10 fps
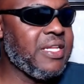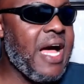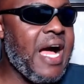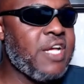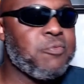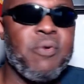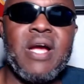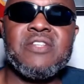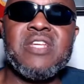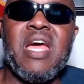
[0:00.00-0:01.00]
the highest
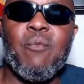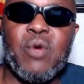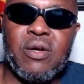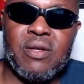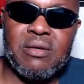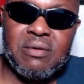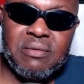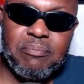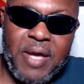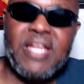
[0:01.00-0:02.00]
price, and we're going to
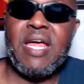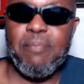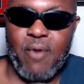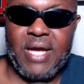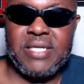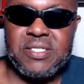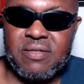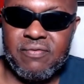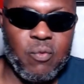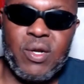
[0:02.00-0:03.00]
pay that price
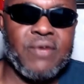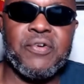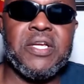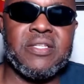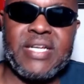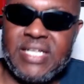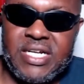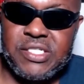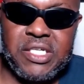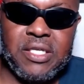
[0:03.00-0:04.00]
for whatever it is. I
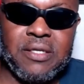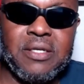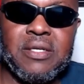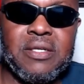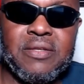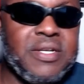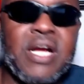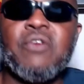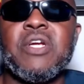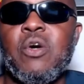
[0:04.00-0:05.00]
guarantee you. They're not
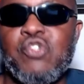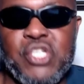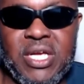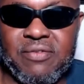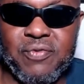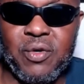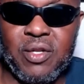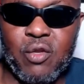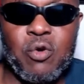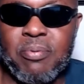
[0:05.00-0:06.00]
going to negotiate for a
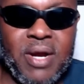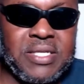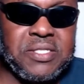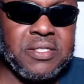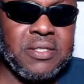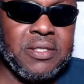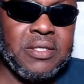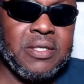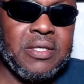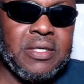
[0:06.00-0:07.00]
lower price.
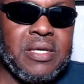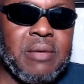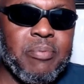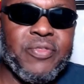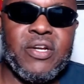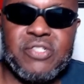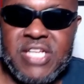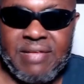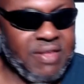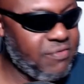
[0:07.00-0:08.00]
But
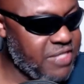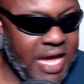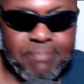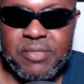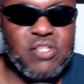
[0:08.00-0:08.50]
they've tapped